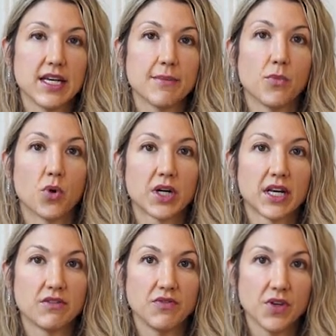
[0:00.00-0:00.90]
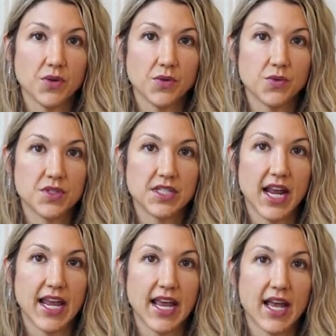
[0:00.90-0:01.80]
more confused,
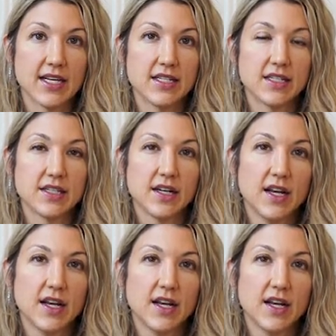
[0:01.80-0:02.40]
and